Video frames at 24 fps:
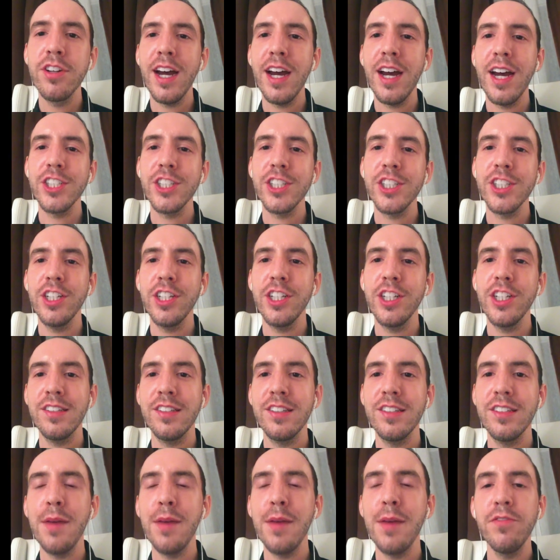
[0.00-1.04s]
actually
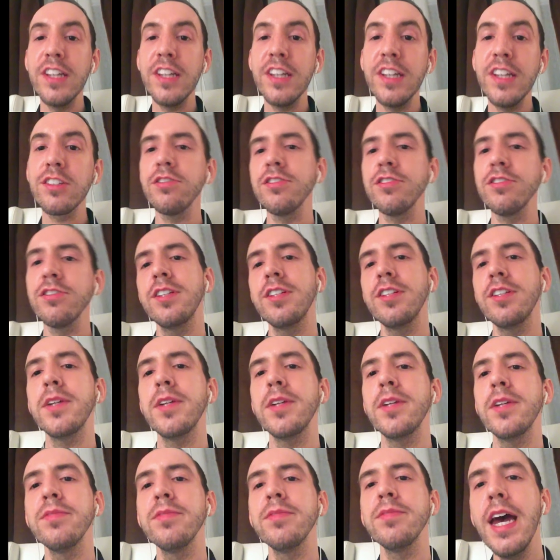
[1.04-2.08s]
examine physical
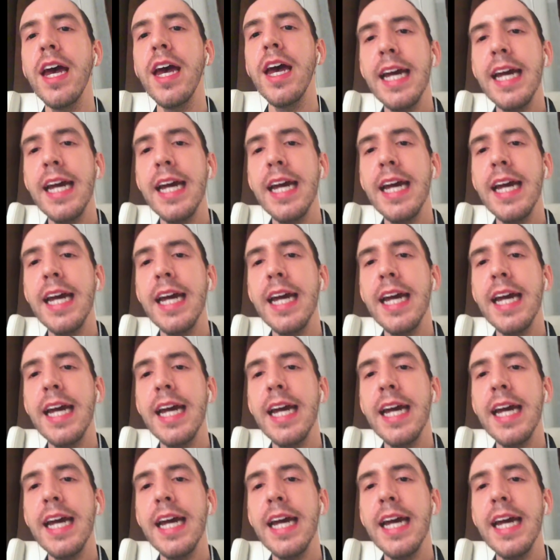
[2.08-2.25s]
symptoms,